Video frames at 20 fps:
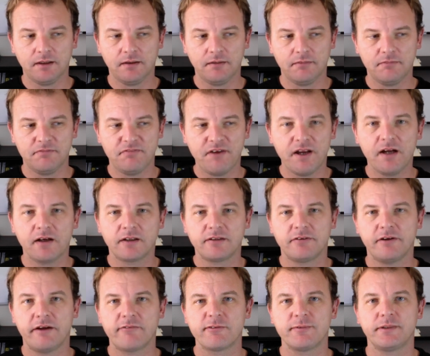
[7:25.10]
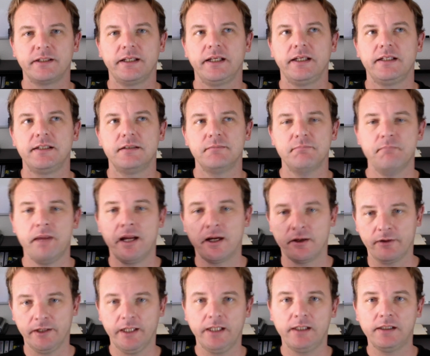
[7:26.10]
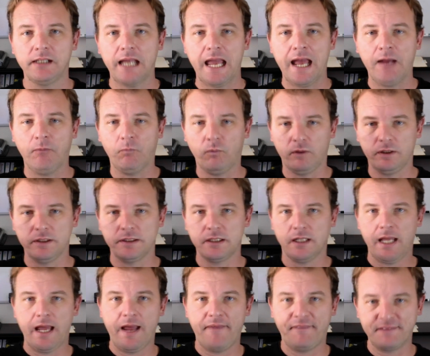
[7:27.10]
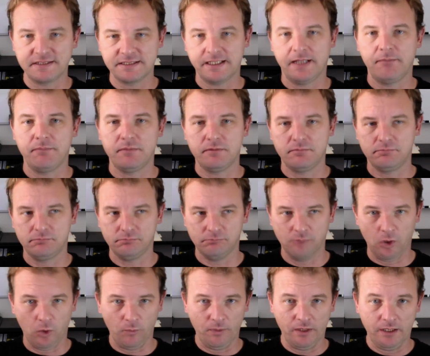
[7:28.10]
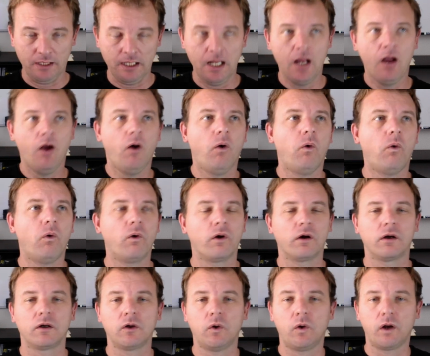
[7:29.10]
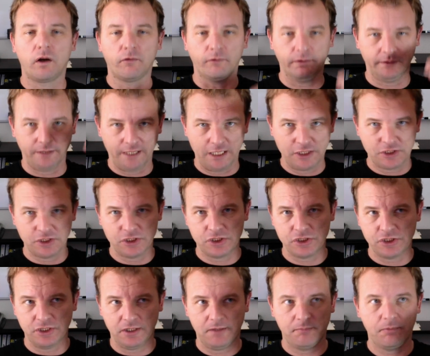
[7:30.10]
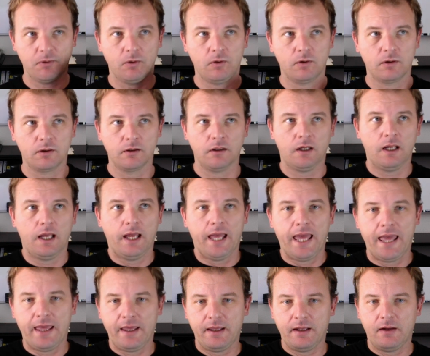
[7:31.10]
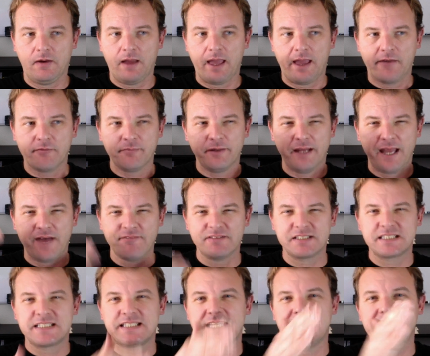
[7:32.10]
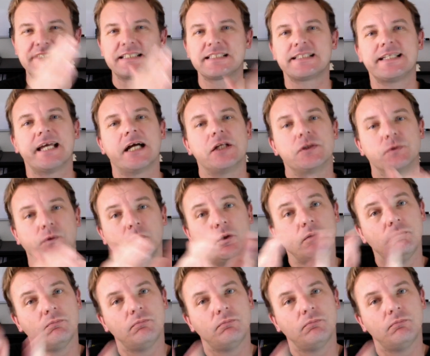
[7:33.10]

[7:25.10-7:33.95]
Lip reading: fair to everybody to marry at the same moment, or go on a relationship, or everybody have a set schedule